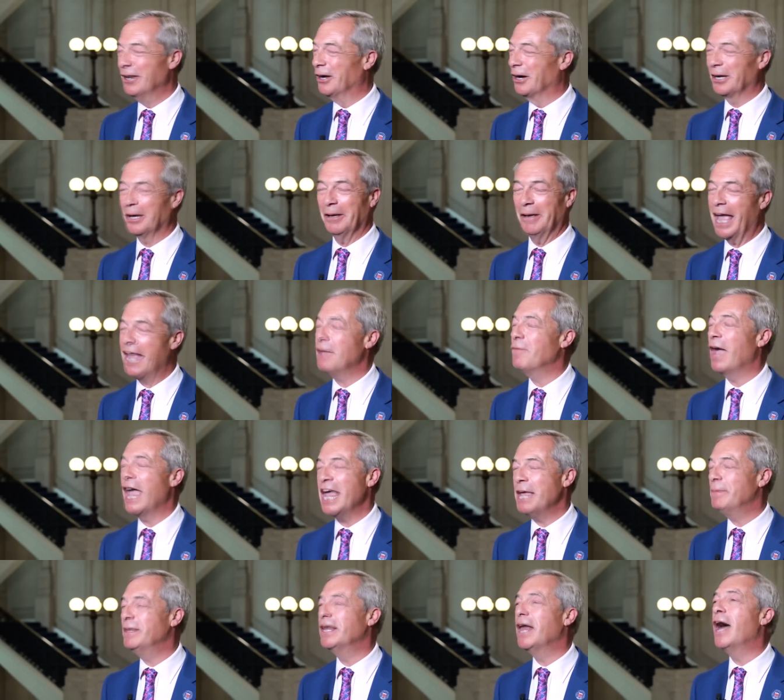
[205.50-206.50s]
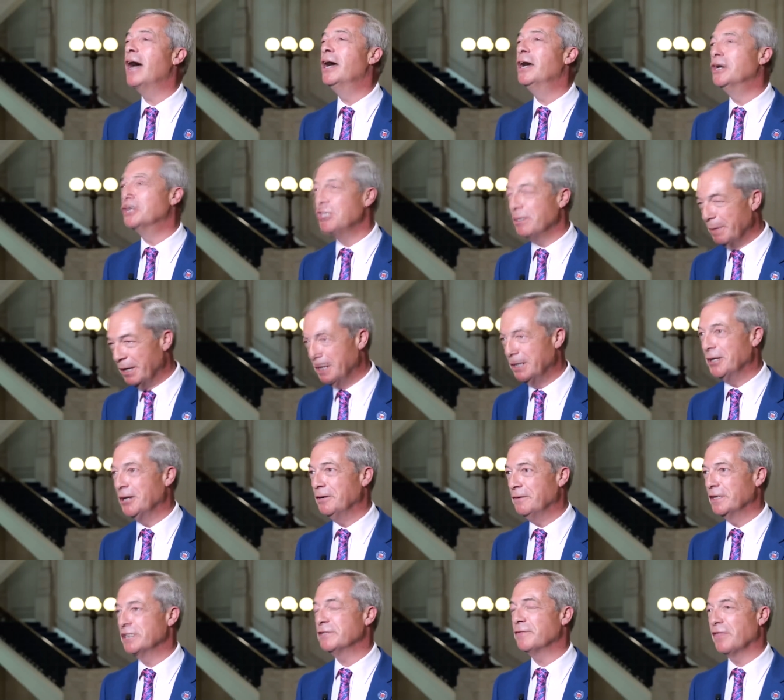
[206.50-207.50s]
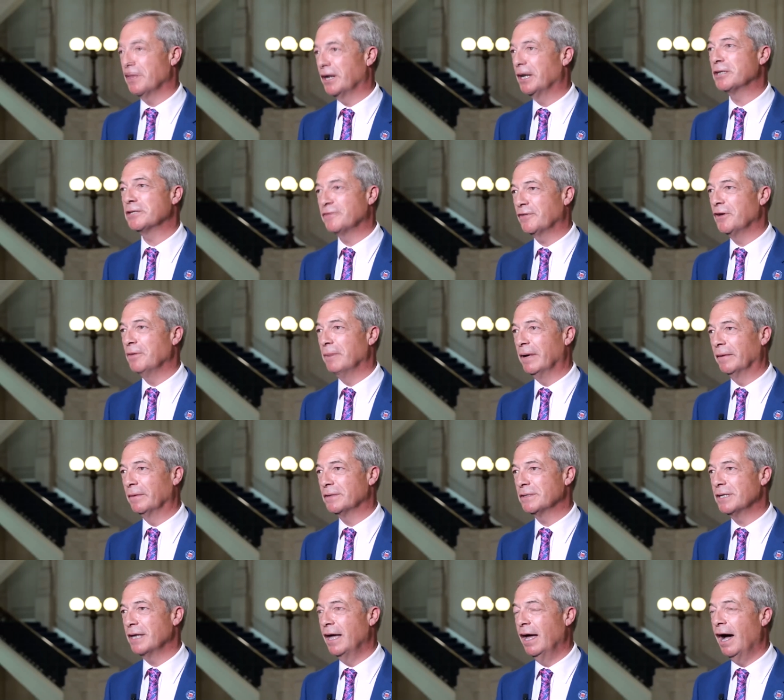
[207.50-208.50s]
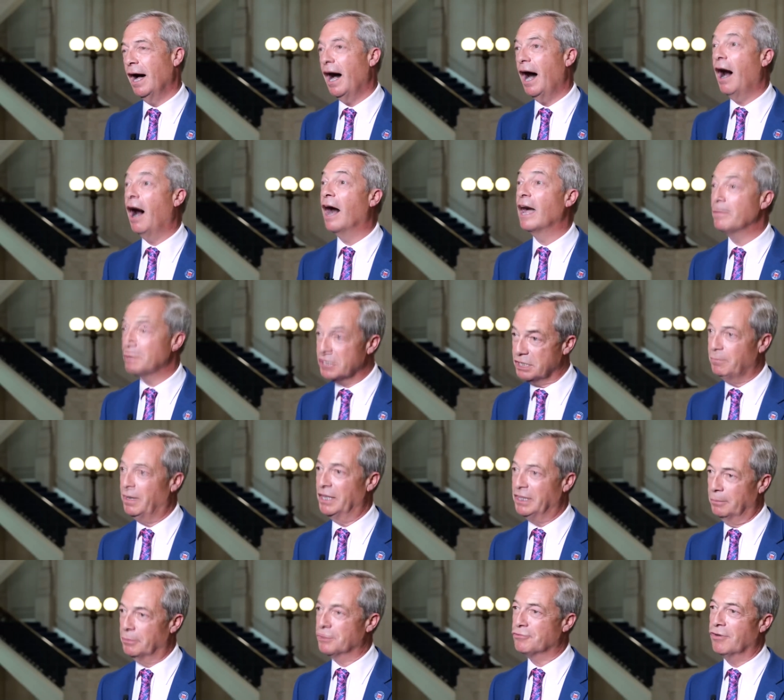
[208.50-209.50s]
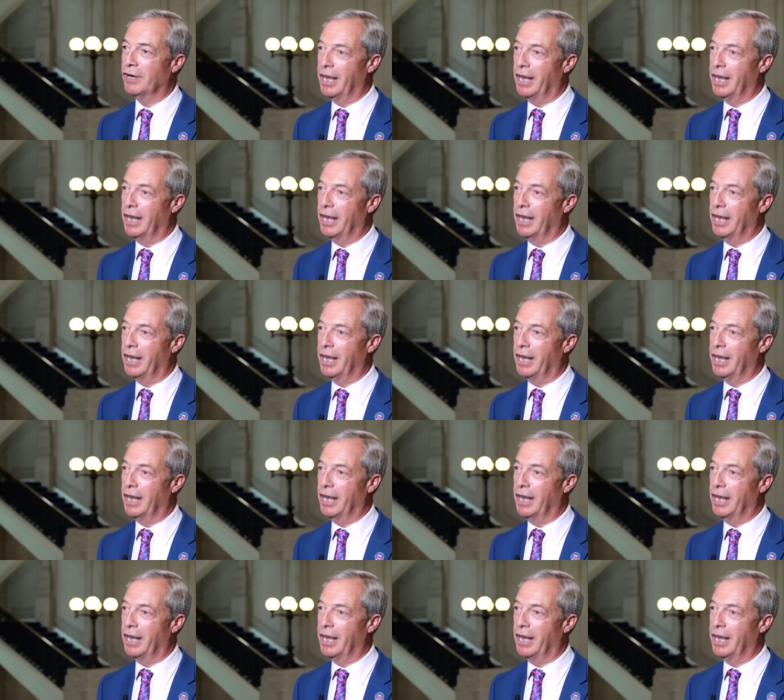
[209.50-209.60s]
Look, he, he'd been urging me to do this for the last few months. I was the one that was